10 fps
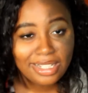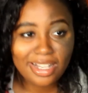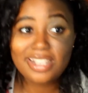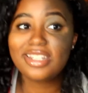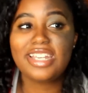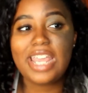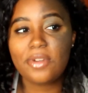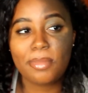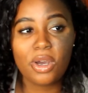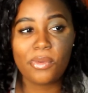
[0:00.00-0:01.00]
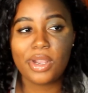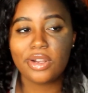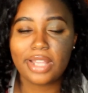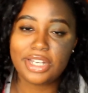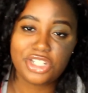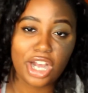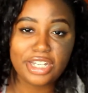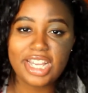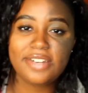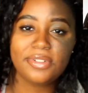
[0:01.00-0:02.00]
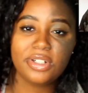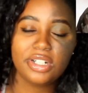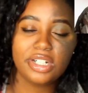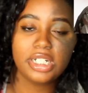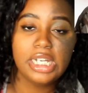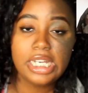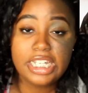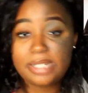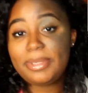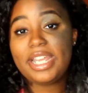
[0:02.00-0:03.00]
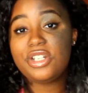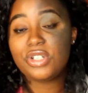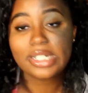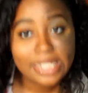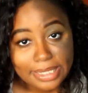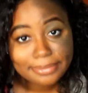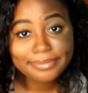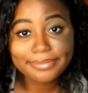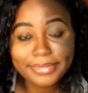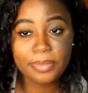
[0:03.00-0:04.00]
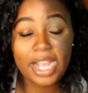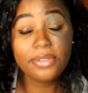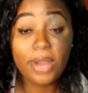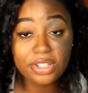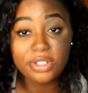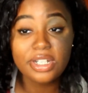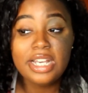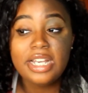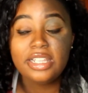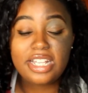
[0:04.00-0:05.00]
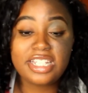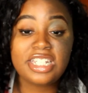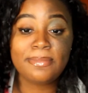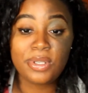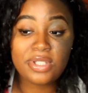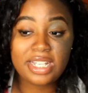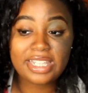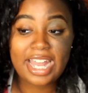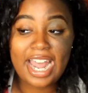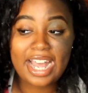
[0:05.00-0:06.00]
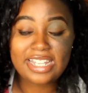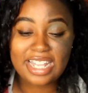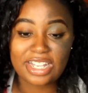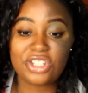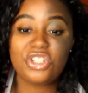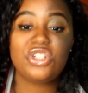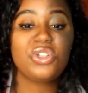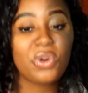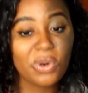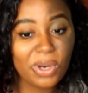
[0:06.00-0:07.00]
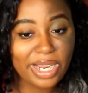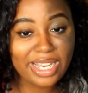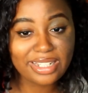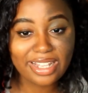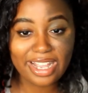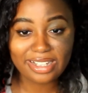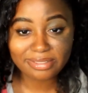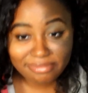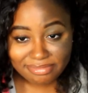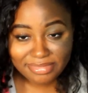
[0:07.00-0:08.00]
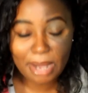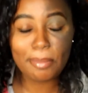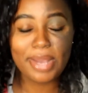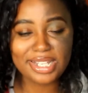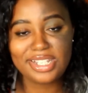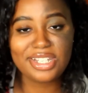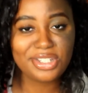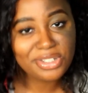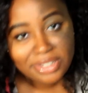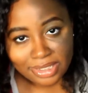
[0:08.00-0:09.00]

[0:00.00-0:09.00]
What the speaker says: listen to David Bowie or like John Denver or Jimi Hendrix. I'd rather listen to music that has like a story and like a message